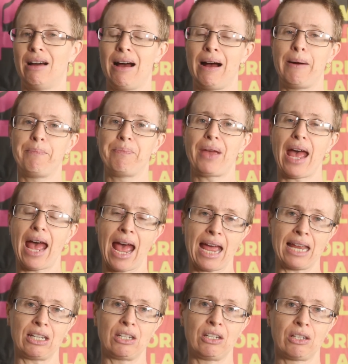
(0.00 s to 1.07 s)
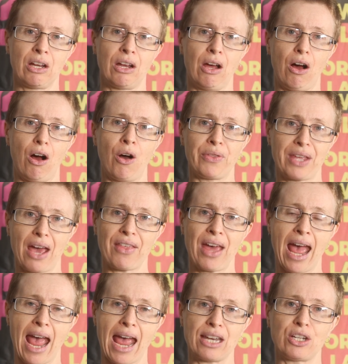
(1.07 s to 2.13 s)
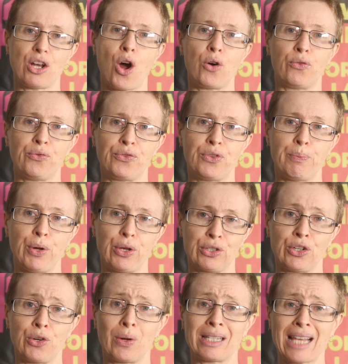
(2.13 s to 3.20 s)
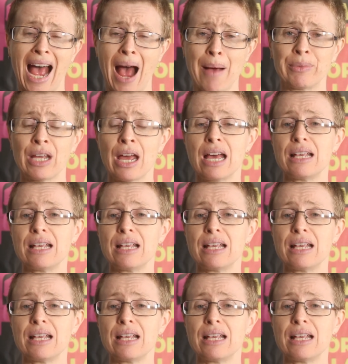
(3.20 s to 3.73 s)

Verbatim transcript: Um, and on the other hand, of the person who was harmed,